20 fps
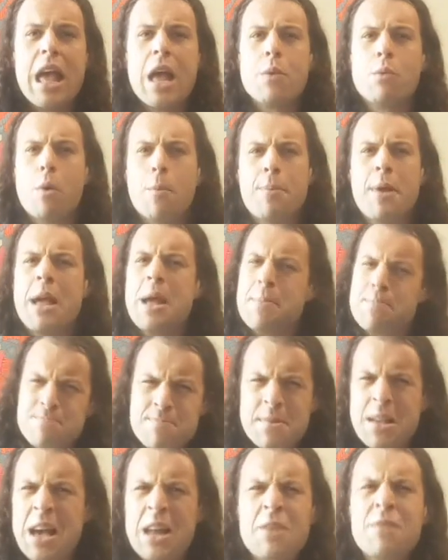It will be
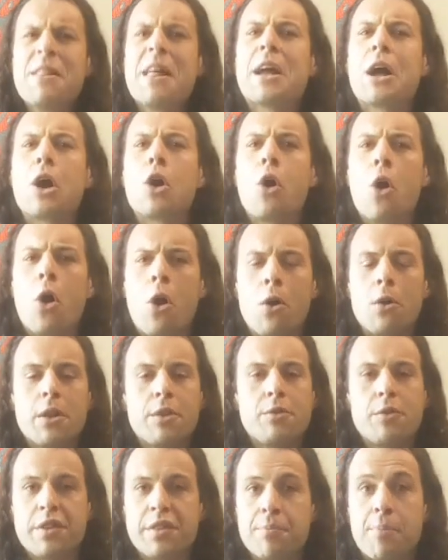kind of like a call
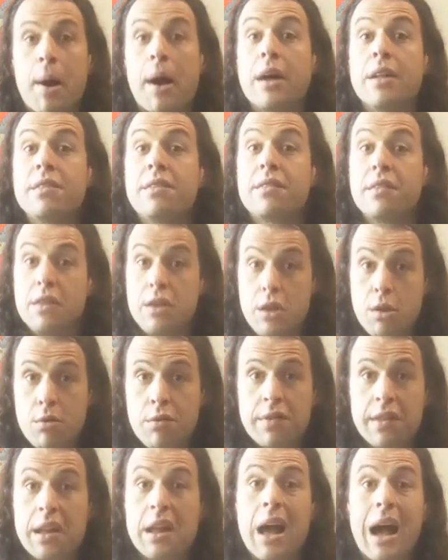and response
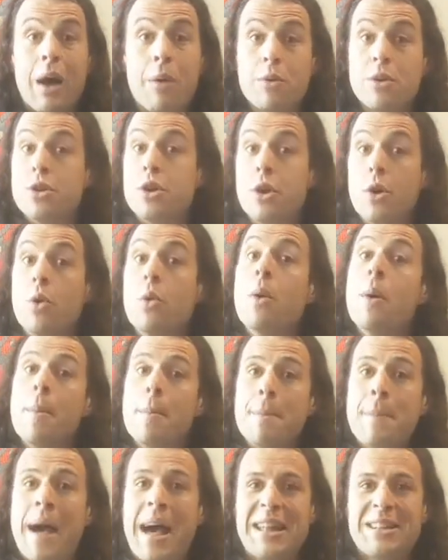using our new
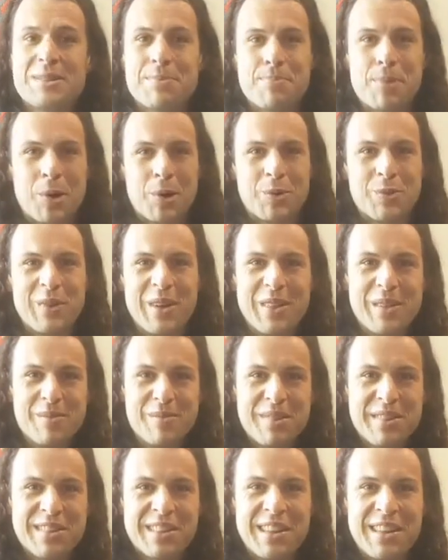patapon
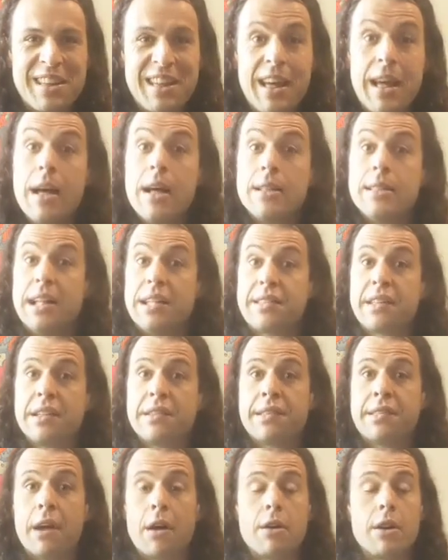rhythms. Let's
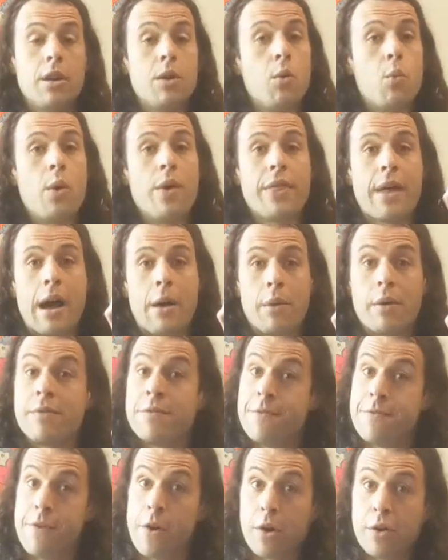get started with our
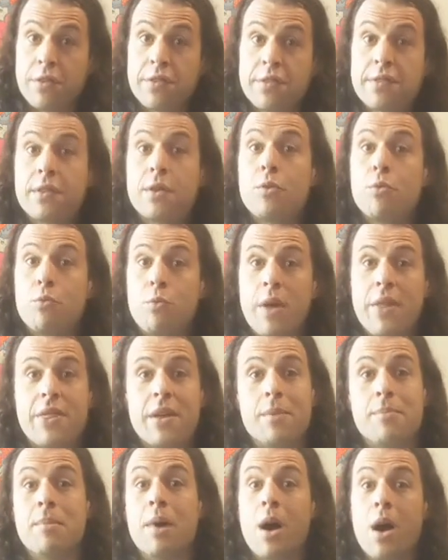first
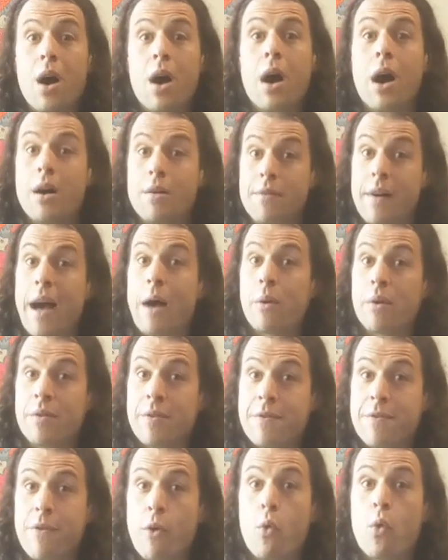rhythm of our
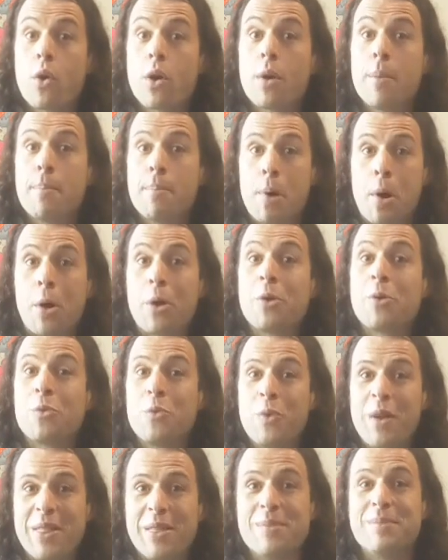four-part
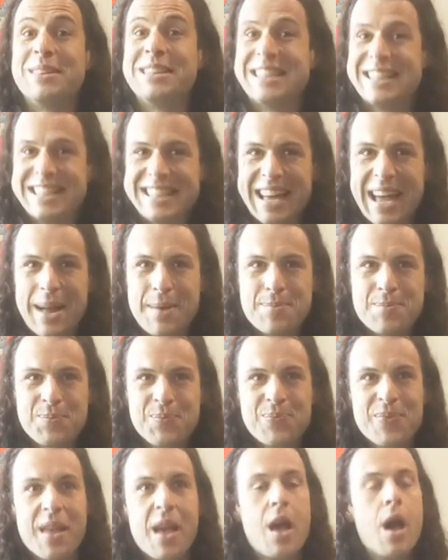rhythm today.
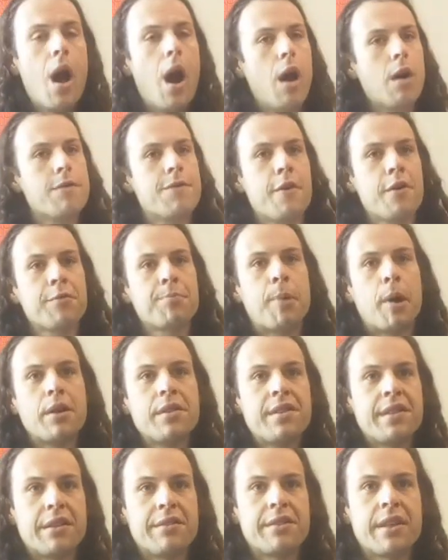Our first
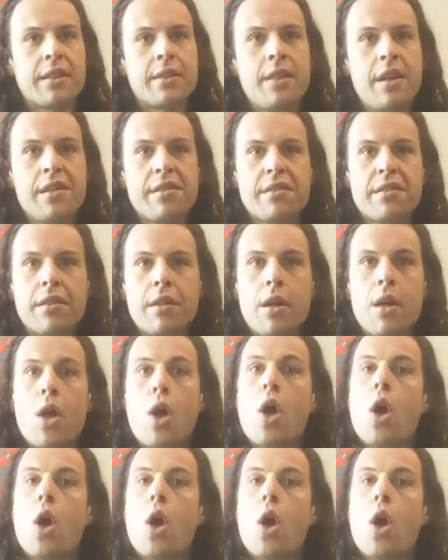part sounds like this.